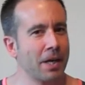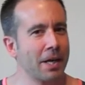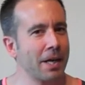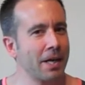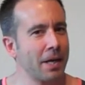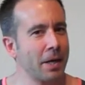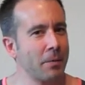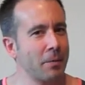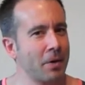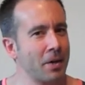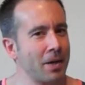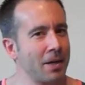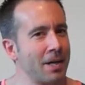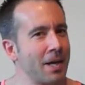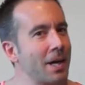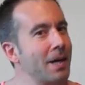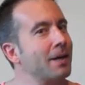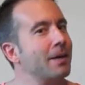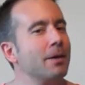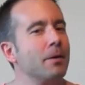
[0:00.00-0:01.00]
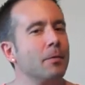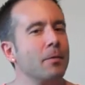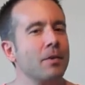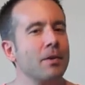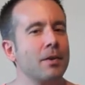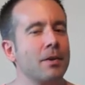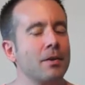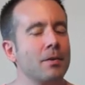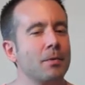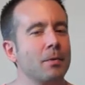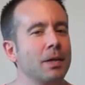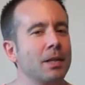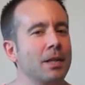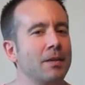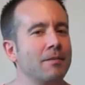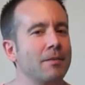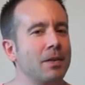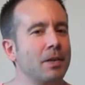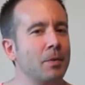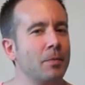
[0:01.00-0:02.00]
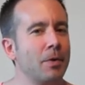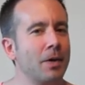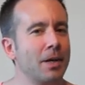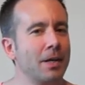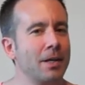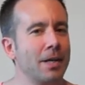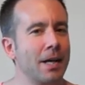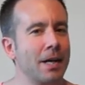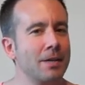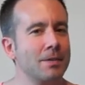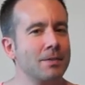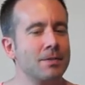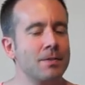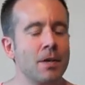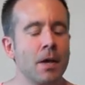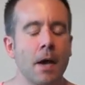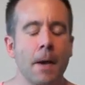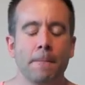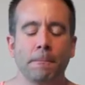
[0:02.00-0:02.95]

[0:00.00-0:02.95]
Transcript: GayGamer.net here with another weekly video podcast.